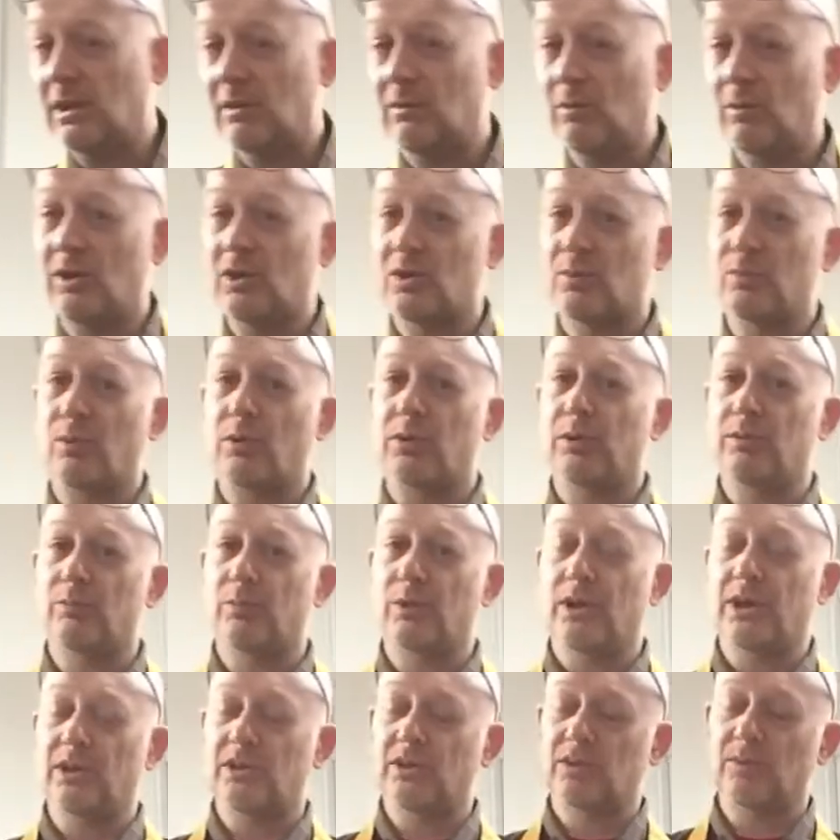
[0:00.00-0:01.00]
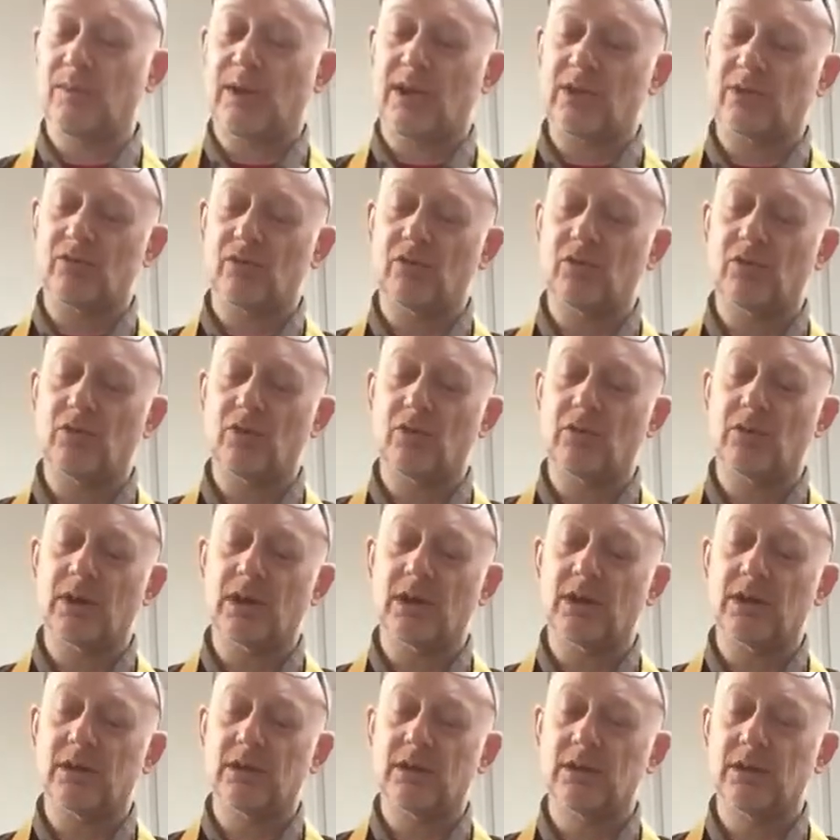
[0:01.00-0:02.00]
which brings Master
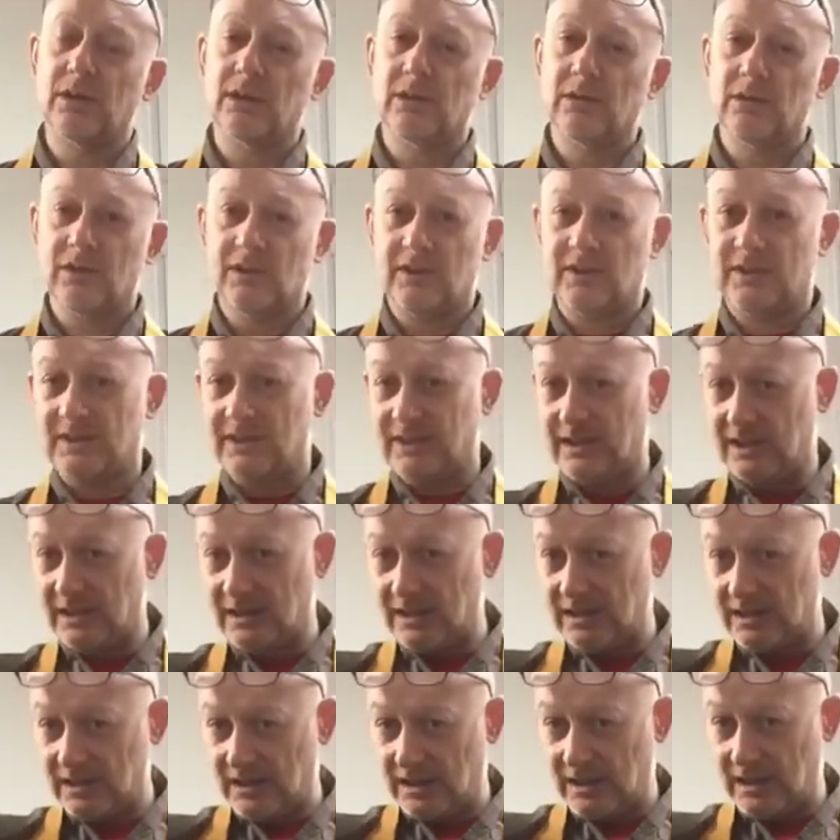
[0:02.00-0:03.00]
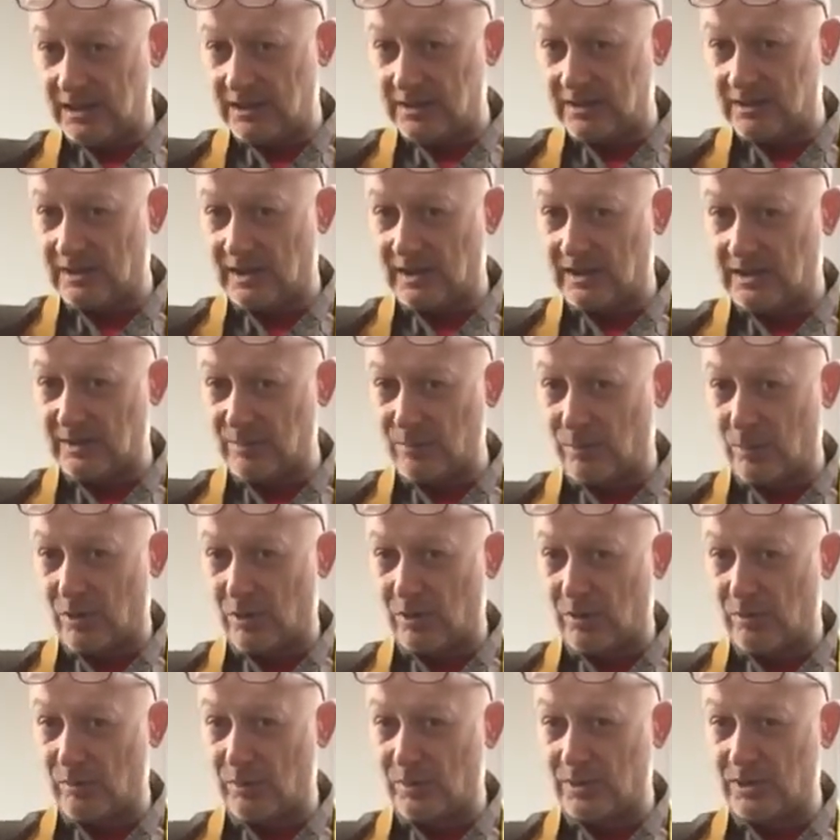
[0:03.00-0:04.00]
Dogen to see the incense
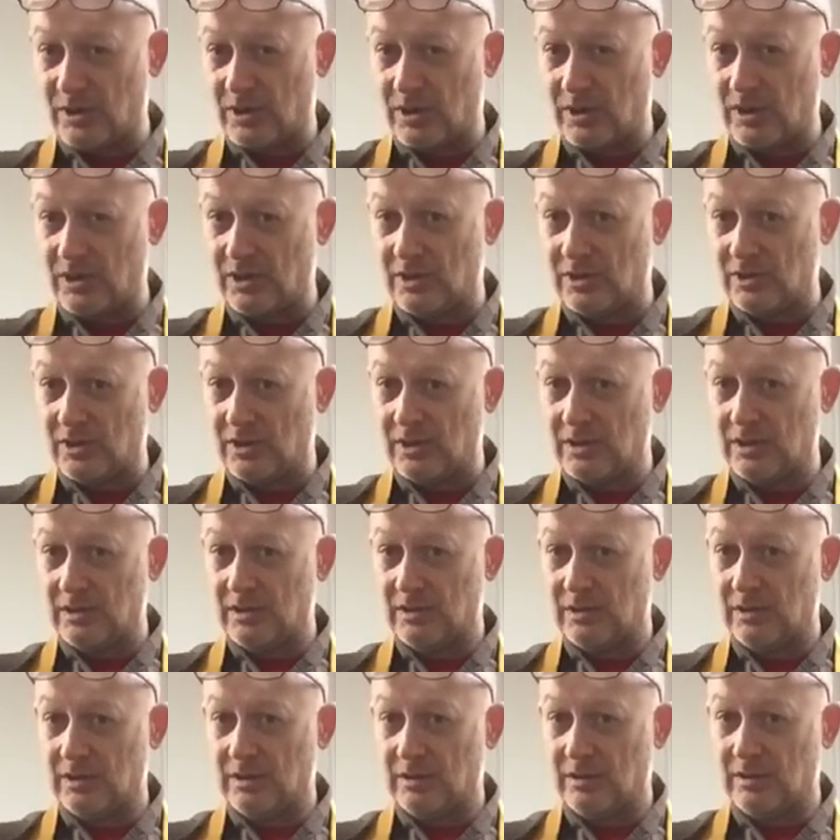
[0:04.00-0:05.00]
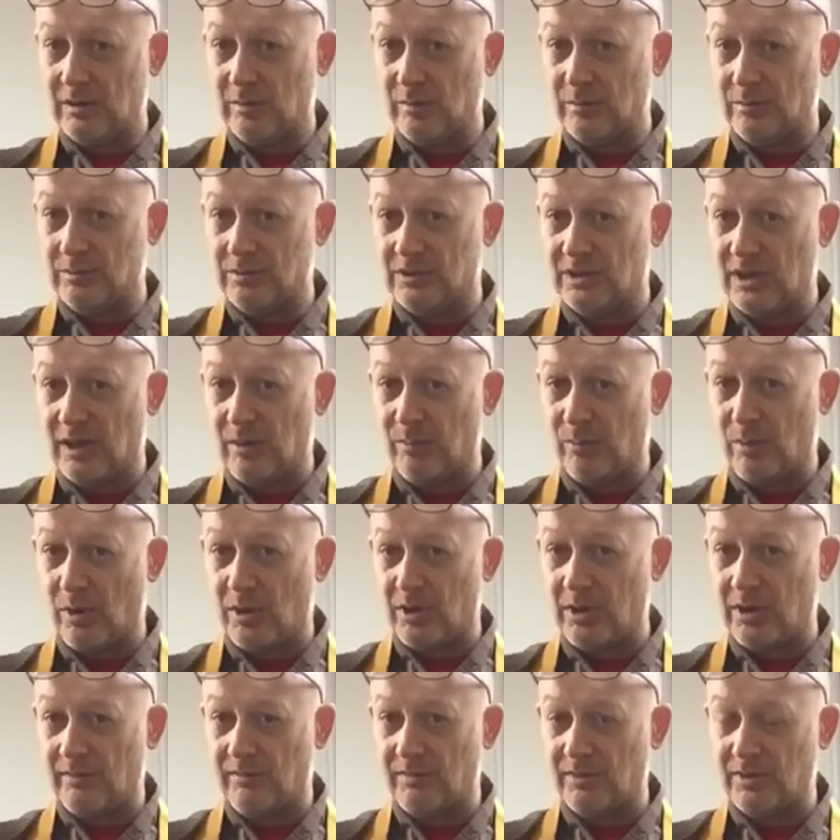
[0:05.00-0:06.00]
burn beside the dead
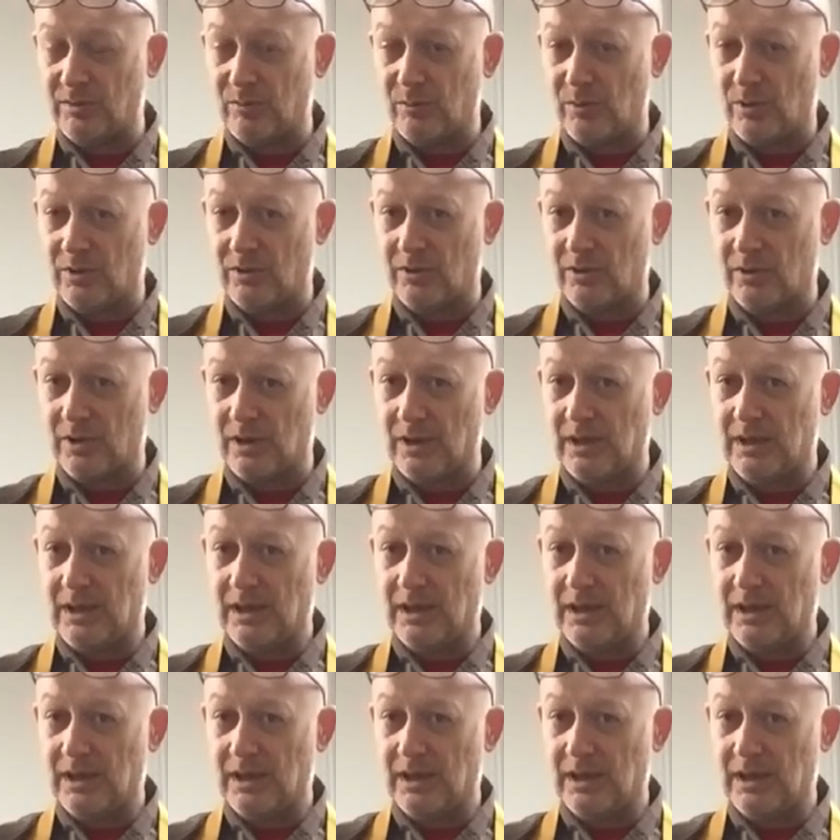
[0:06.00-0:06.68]
body of his mother,